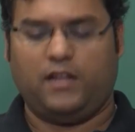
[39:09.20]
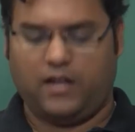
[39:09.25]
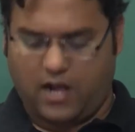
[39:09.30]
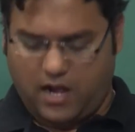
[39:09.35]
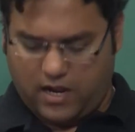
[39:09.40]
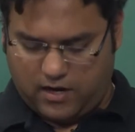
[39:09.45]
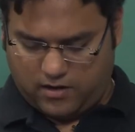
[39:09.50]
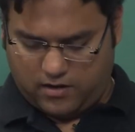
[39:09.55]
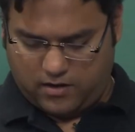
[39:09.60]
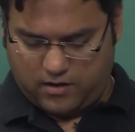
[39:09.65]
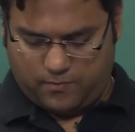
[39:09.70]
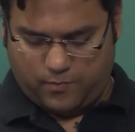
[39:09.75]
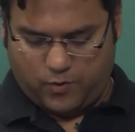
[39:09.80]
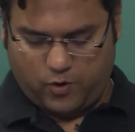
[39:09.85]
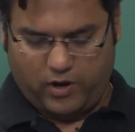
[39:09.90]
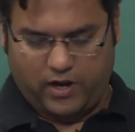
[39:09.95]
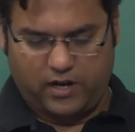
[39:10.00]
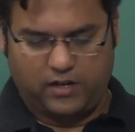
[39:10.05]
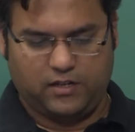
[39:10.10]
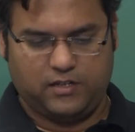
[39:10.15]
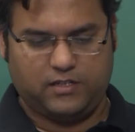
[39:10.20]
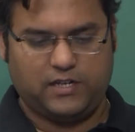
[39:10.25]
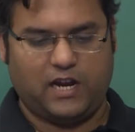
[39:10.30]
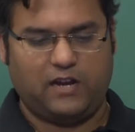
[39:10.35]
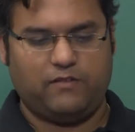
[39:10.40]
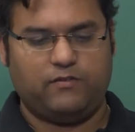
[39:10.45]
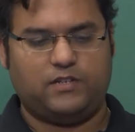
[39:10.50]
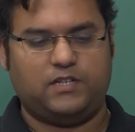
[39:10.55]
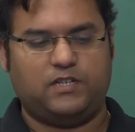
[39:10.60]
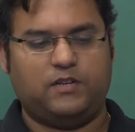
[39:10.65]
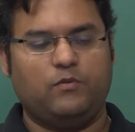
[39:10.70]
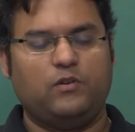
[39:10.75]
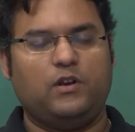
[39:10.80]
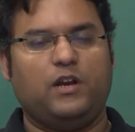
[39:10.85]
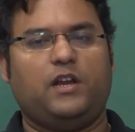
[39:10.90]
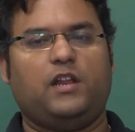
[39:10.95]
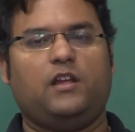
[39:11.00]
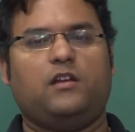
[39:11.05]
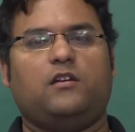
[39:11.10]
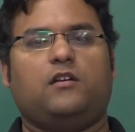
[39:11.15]
are providing the child with
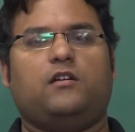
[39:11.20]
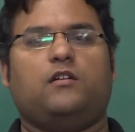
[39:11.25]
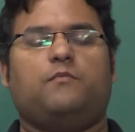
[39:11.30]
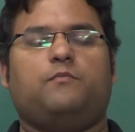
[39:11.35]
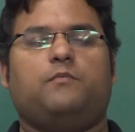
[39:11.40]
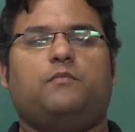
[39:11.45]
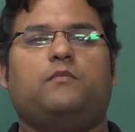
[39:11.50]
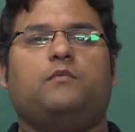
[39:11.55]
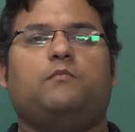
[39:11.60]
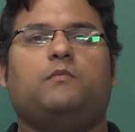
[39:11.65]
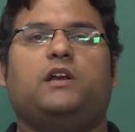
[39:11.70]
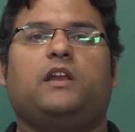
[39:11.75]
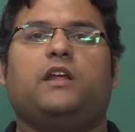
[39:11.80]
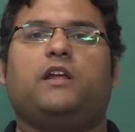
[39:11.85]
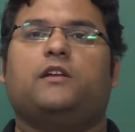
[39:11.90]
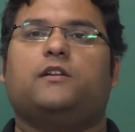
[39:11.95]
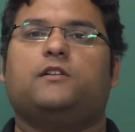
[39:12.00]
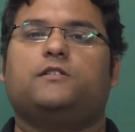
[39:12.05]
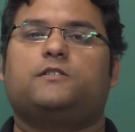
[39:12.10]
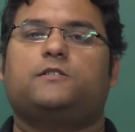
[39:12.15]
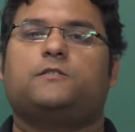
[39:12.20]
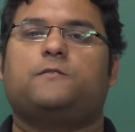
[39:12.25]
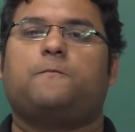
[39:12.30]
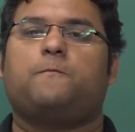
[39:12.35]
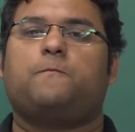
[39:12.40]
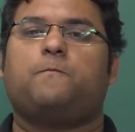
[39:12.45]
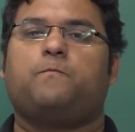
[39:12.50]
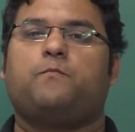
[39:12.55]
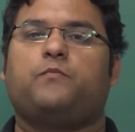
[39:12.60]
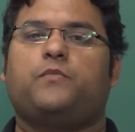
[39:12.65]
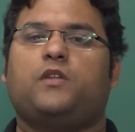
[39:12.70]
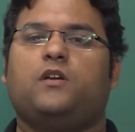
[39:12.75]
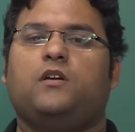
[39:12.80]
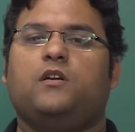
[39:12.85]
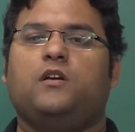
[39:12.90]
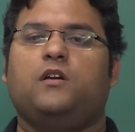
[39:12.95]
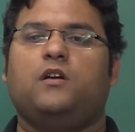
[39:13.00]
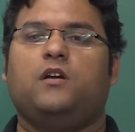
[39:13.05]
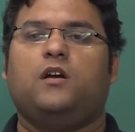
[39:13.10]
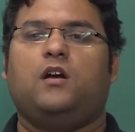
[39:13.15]
stimulating materials.
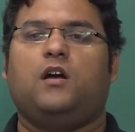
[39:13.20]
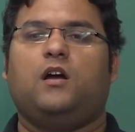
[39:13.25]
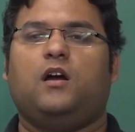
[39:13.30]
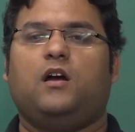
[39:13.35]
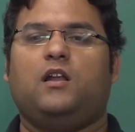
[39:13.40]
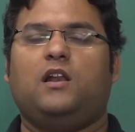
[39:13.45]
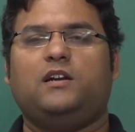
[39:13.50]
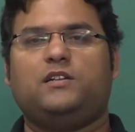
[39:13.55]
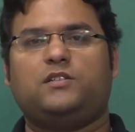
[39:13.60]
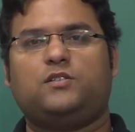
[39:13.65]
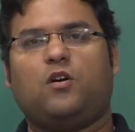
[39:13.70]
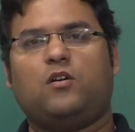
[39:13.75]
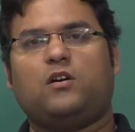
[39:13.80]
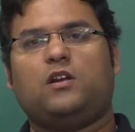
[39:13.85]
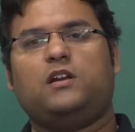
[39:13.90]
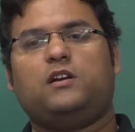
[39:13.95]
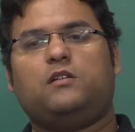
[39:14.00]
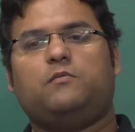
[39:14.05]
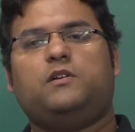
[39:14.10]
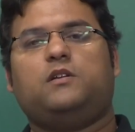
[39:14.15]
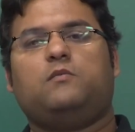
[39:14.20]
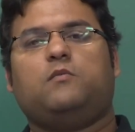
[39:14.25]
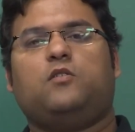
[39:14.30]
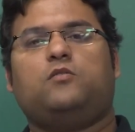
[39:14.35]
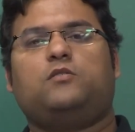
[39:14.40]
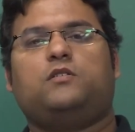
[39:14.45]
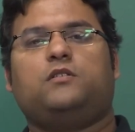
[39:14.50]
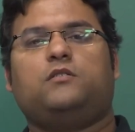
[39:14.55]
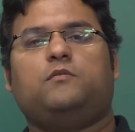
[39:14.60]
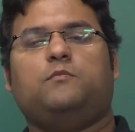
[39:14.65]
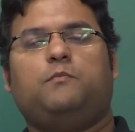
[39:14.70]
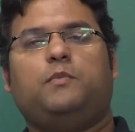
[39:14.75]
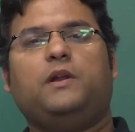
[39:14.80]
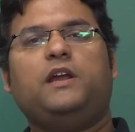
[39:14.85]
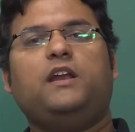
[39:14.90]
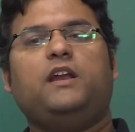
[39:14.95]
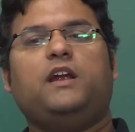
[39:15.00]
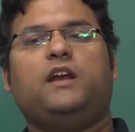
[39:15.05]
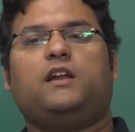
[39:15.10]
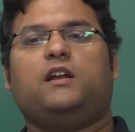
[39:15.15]
Let's talk a little bit about
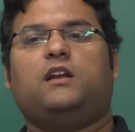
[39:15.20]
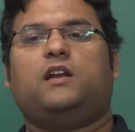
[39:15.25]
prenatal